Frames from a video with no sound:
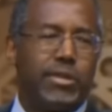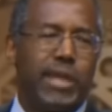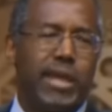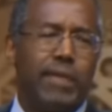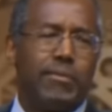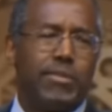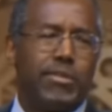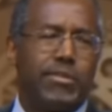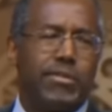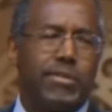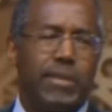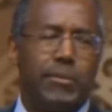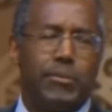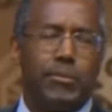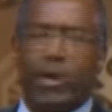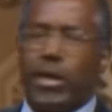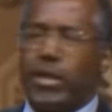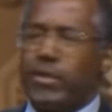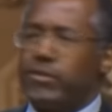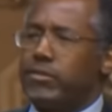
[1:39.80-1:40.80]
have the same
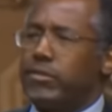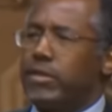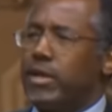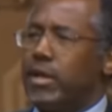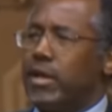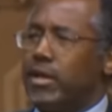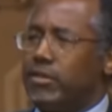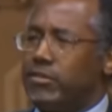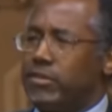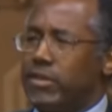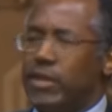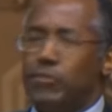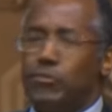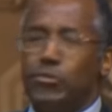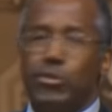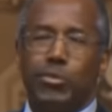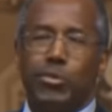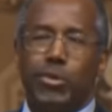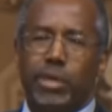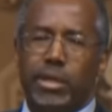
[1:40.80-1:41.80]
rights as
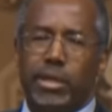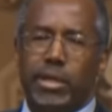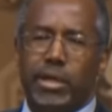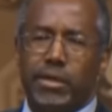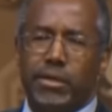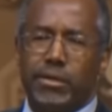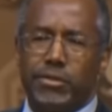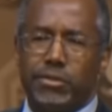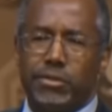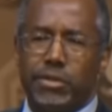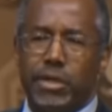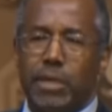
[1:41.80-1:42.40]
everyone else,